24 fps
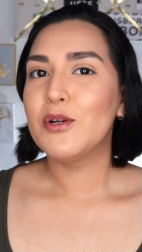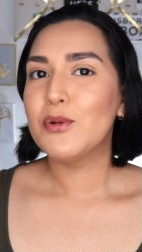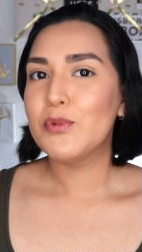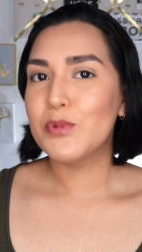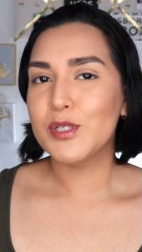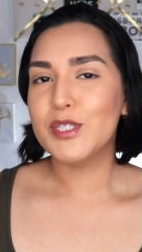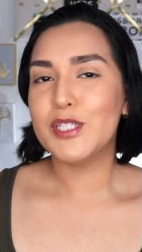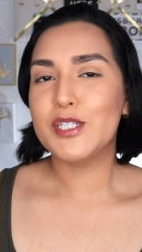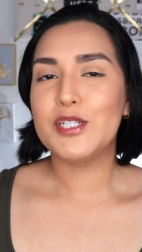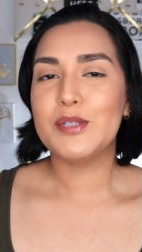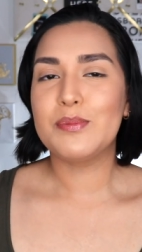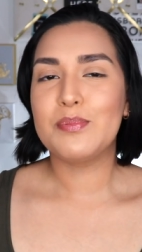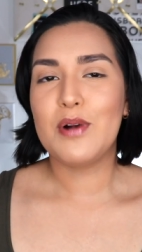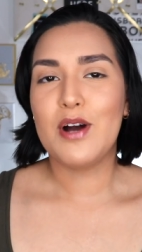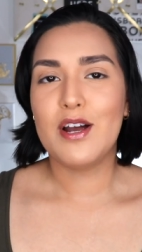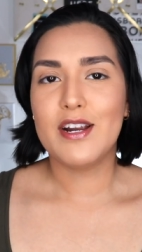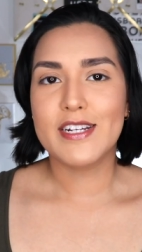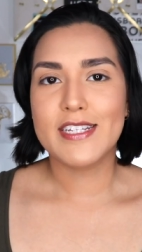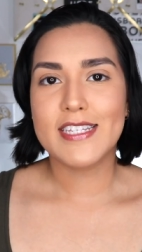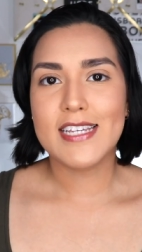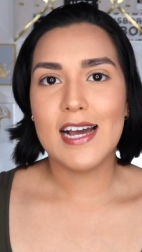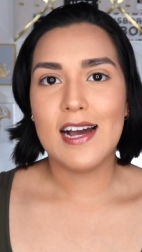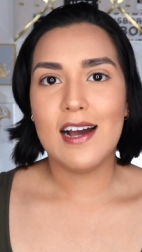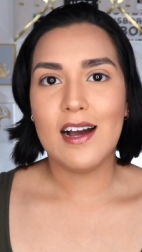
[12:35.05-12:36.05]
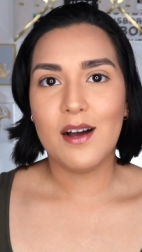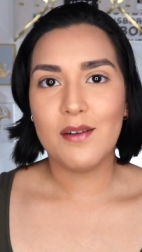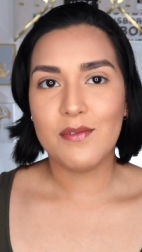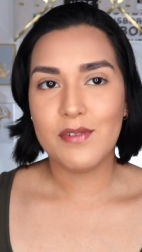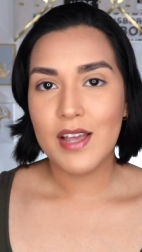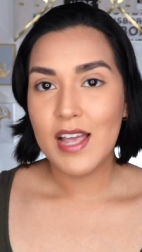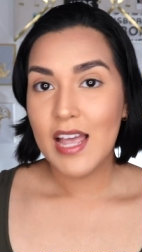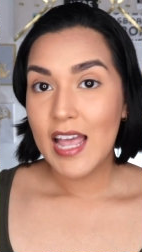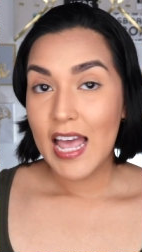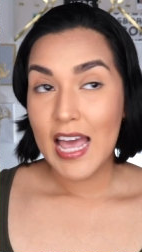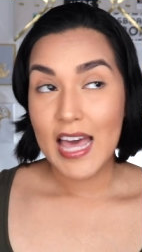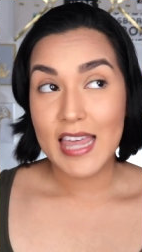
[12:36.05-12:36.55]
Really good product to have.
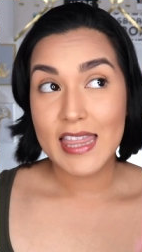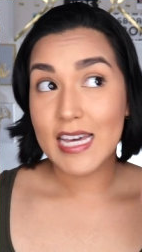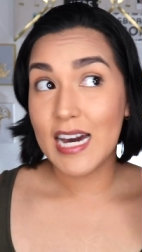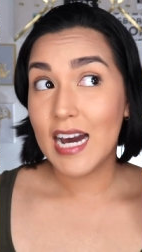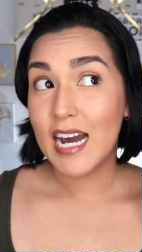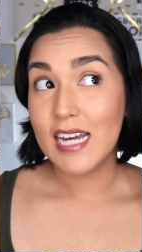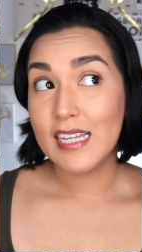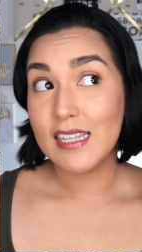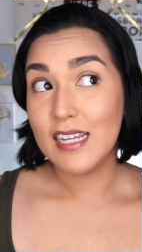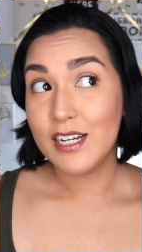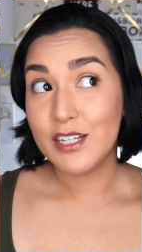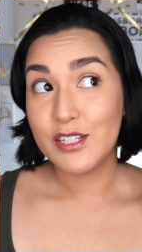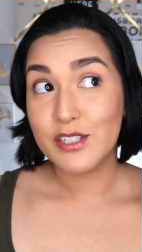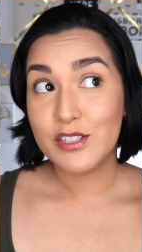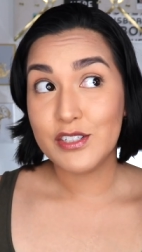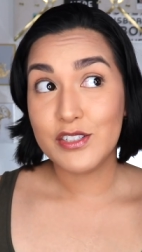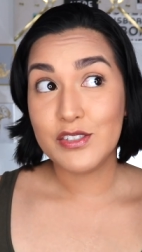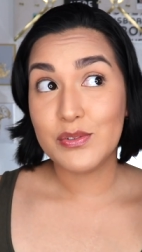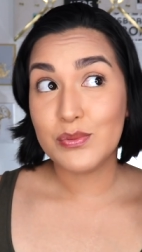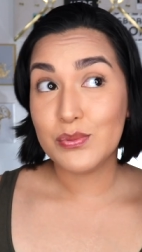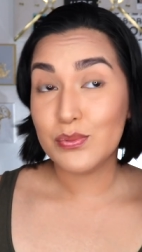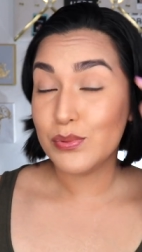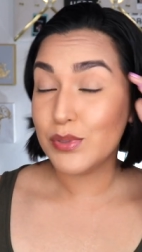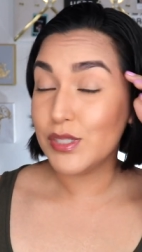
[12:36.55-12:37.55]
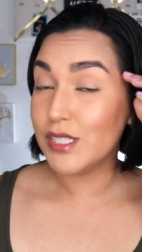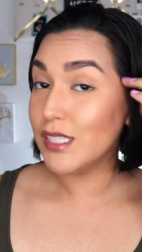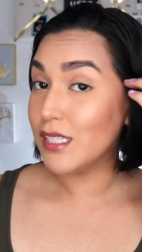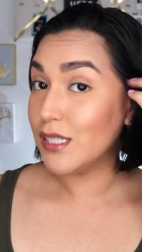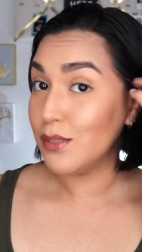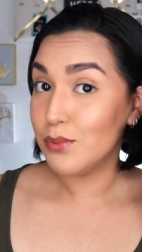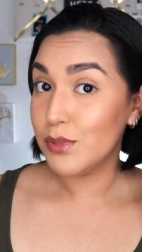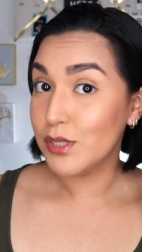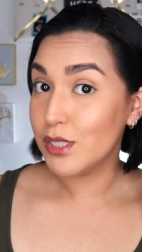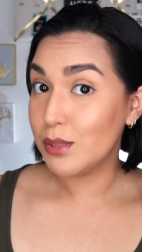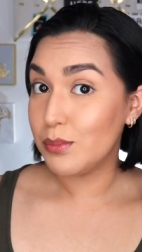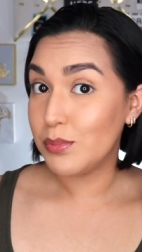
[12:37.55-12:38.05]
And the highlighter is really,
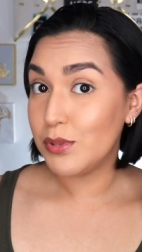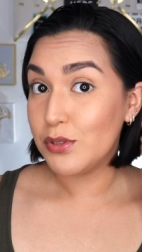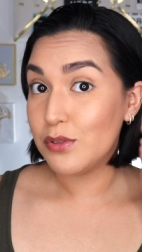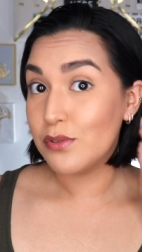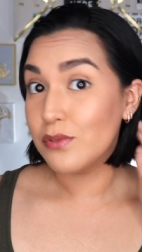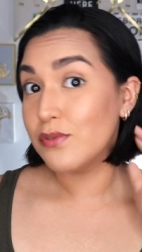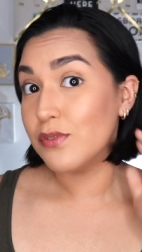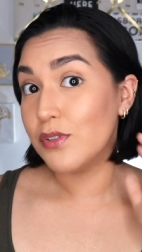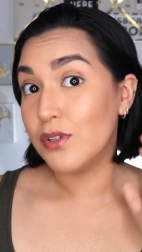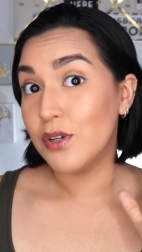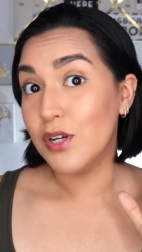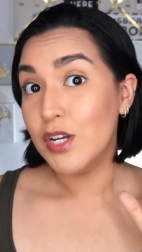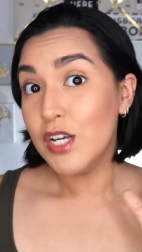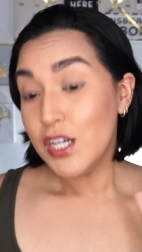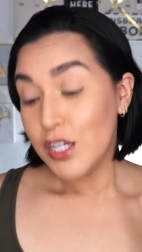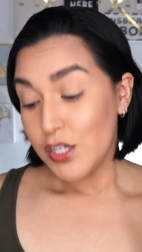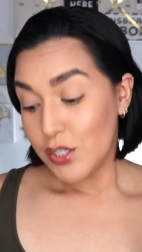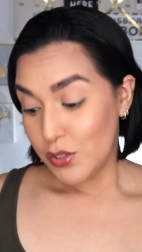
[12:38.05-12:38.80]
really beautiful.